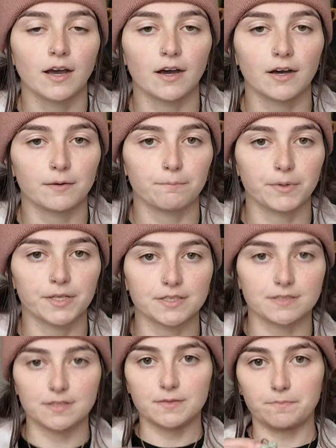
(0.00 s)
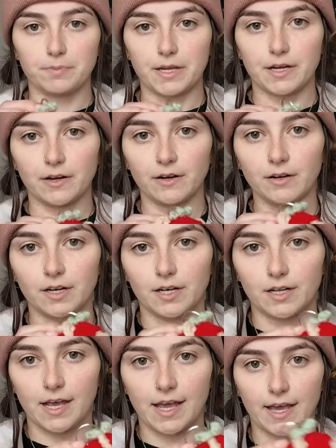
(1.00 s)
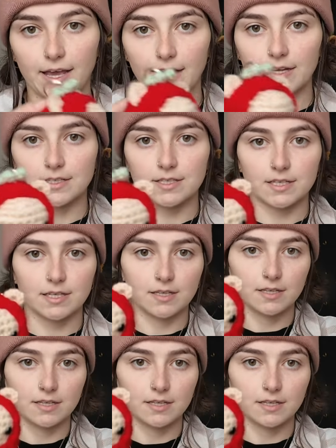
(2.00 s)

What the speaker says: but it's this bear in a hat.